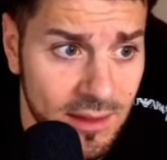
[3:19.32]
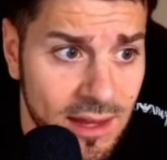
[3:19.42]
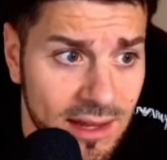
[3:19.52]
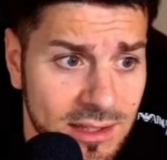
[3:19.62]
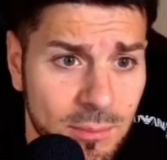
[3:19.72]

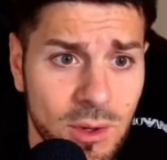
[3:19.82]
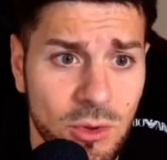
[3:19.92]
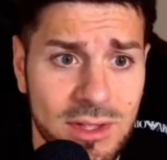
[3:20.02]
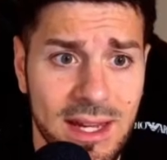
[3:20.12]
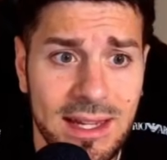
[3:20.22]
Let's
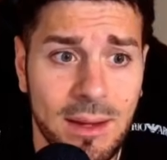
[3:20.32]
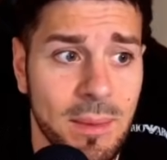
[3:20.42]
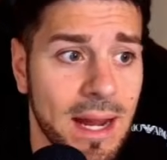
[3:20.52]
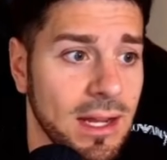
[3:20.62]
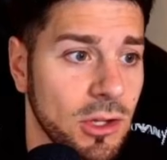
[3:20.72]
suppose that here
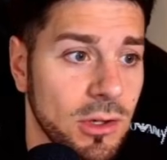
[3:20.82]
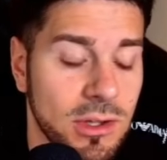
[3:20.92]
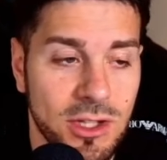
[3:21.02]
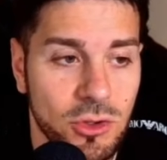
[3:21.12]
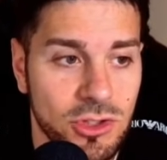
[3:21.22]
black
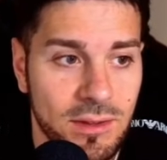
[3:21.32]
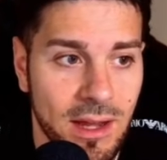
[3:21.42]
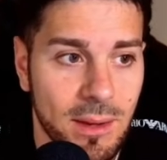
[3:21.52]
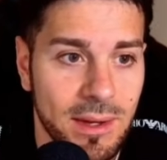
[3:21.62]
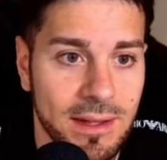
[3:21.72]
continues
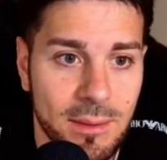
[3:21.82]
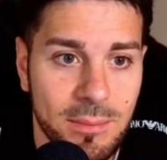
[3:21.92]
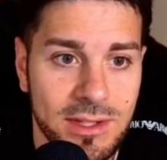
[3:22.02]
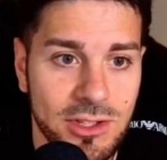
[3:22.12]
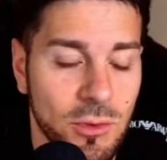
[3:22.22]
developing their
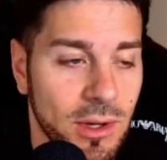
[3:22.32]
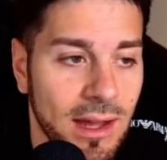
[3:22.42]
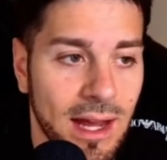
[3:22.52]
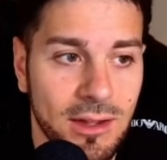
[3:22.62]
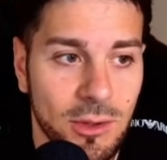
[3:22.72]
pieces with
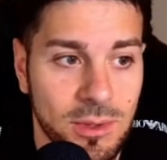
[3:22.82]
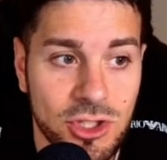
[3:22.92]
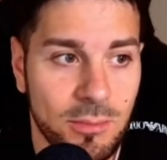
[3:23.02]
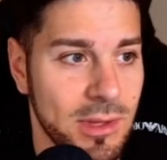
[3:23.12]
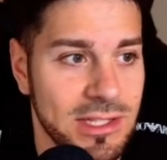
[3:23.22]
knight to
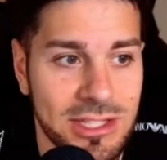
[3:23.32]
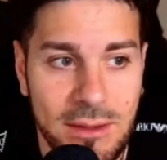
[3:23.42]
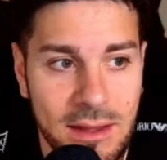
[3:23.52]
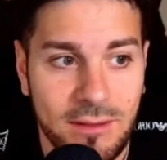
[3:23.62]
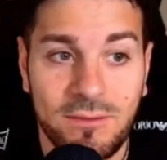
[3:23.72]
bishop
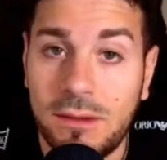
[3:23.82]
d7.